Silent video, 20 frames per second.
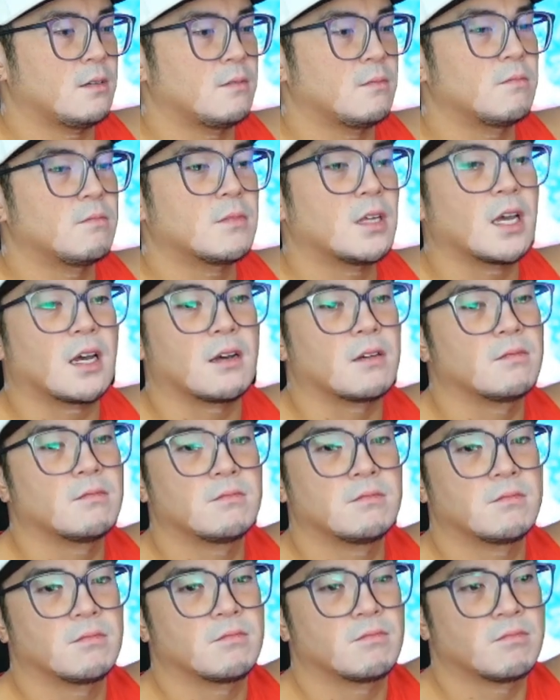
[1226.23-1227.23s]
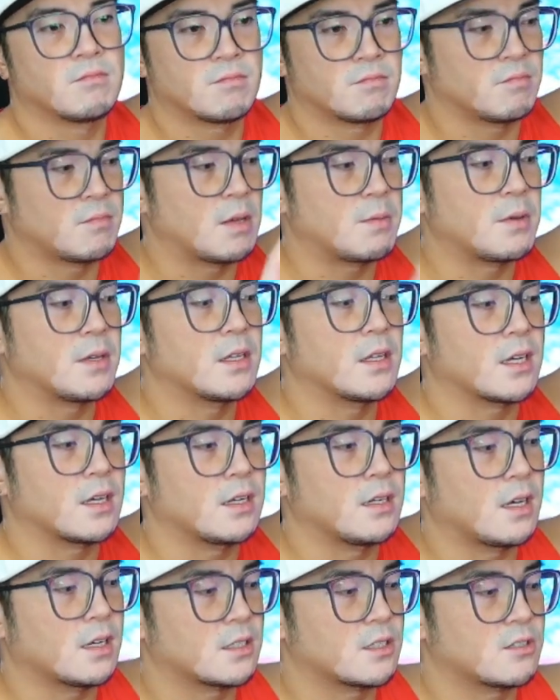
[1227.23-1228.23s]
yeah, maybe like
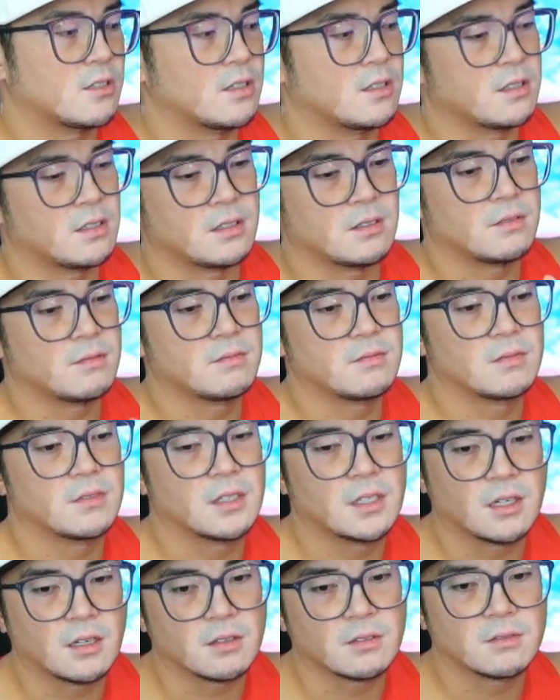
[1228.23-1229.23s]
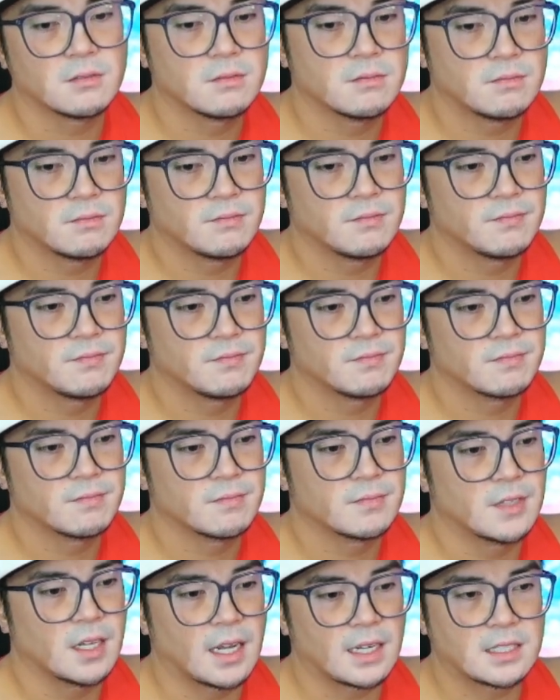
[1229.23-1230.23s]
an extra, you know,
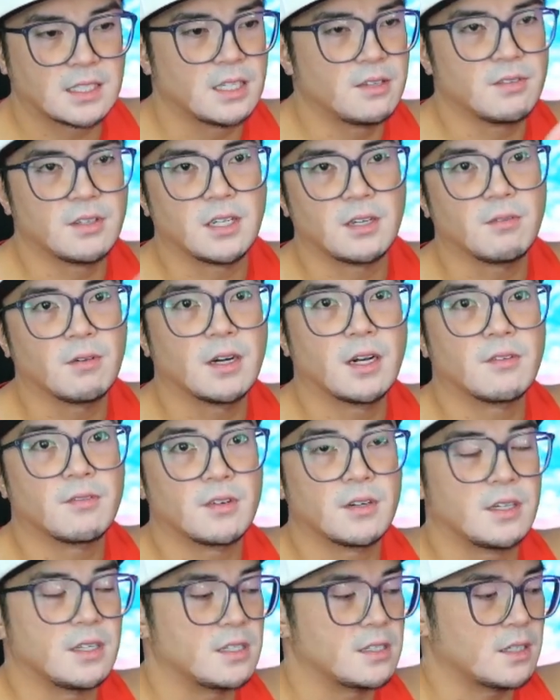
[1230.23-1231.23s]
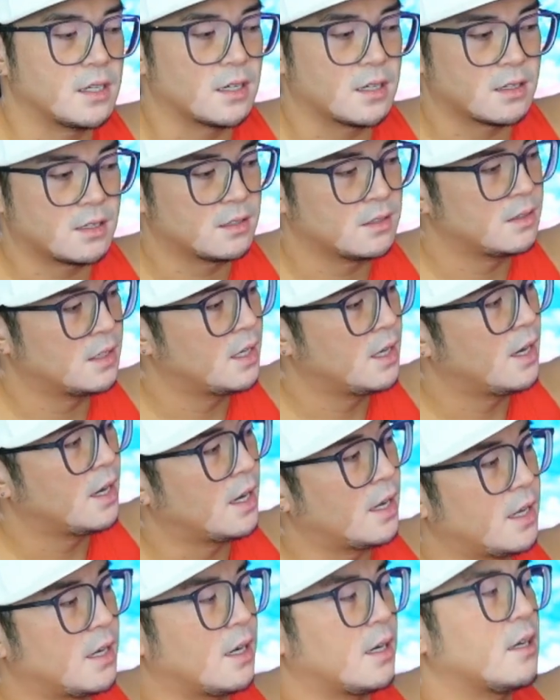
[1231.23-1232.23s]
activity, whatever it is. Like,
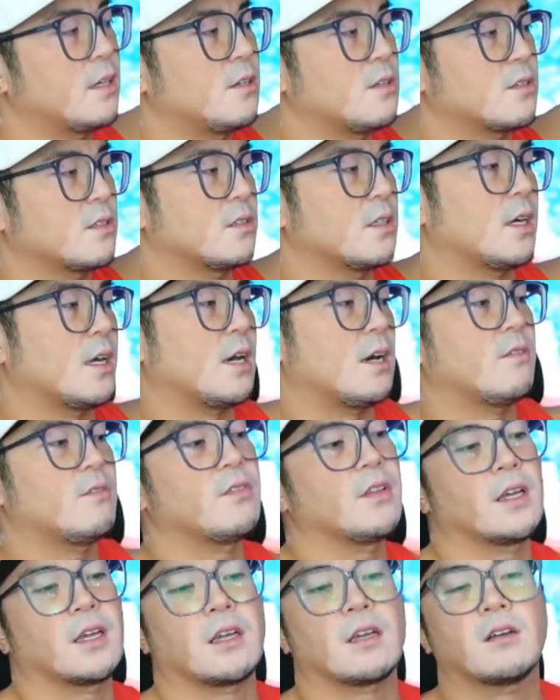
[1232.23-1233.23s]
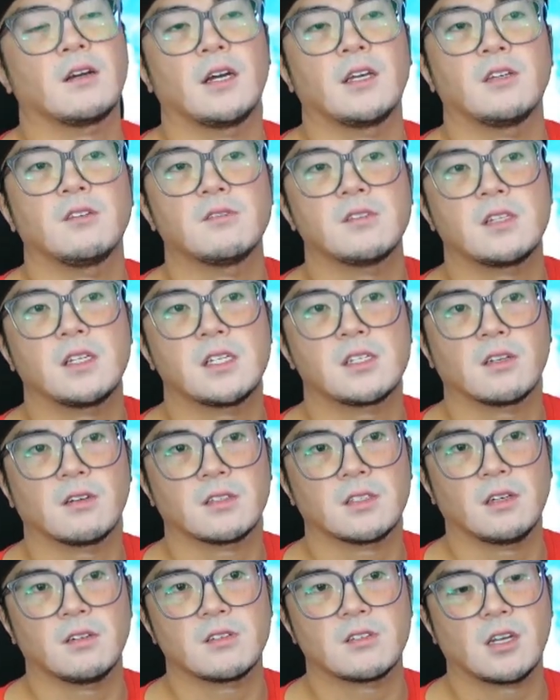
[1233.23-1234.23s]
and I usually have, like, I use these
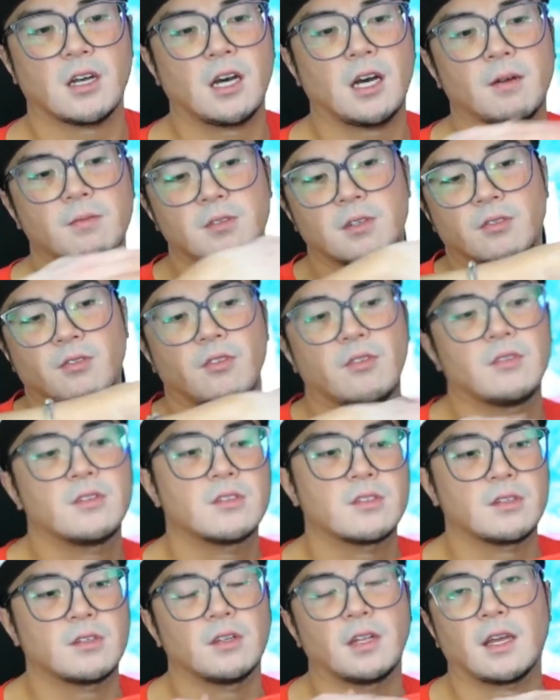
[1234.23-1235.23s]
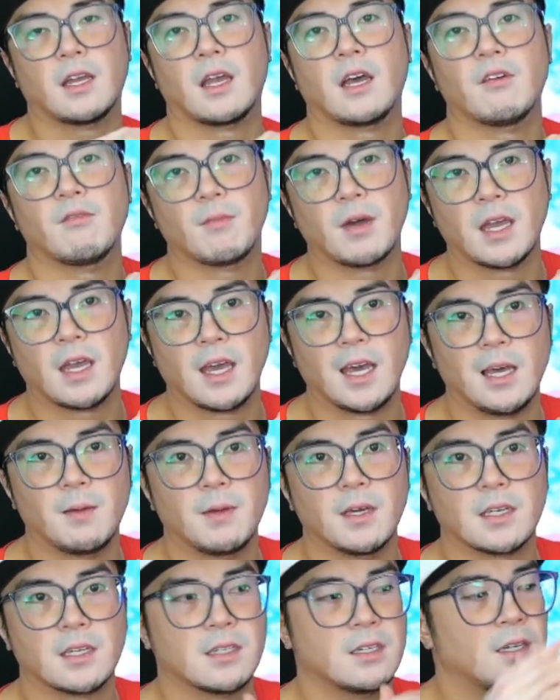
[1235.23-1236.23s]
hooks on top to like have my
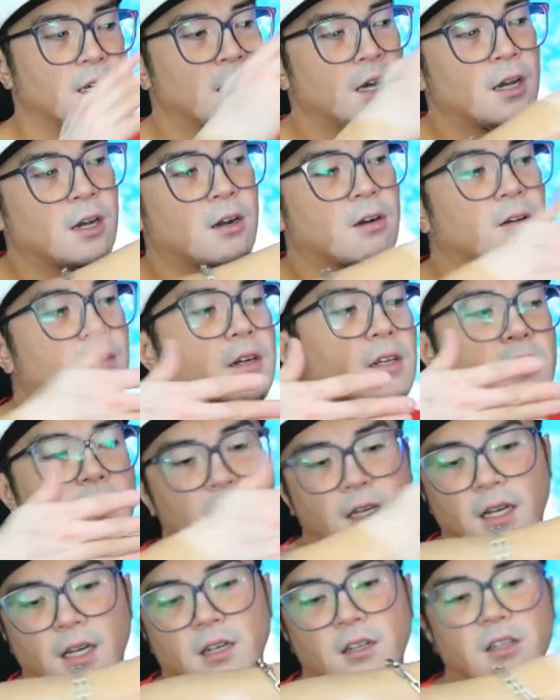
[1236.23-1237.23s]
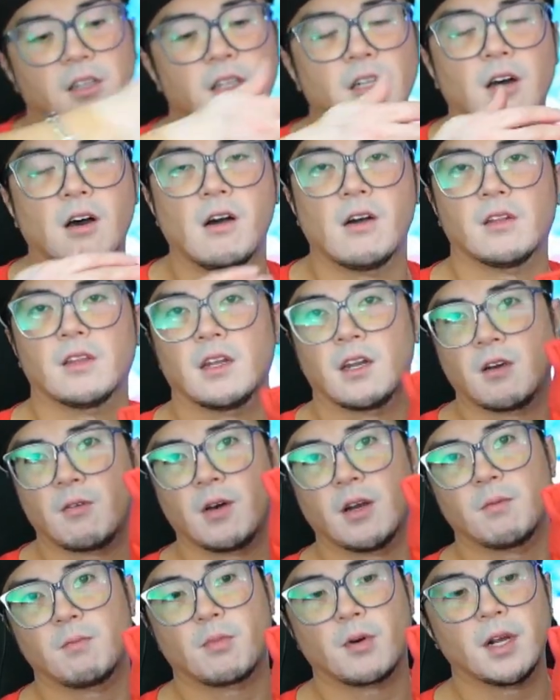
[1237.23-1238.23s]
hammock or anything kind of long that I
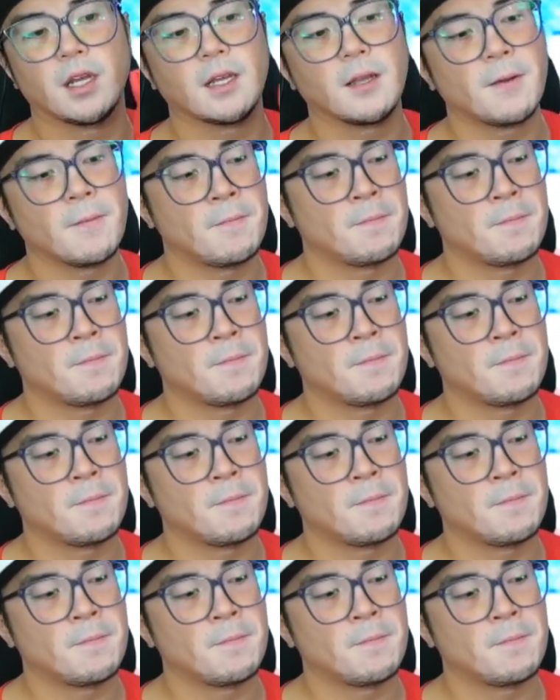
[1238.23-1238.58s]
want to bring.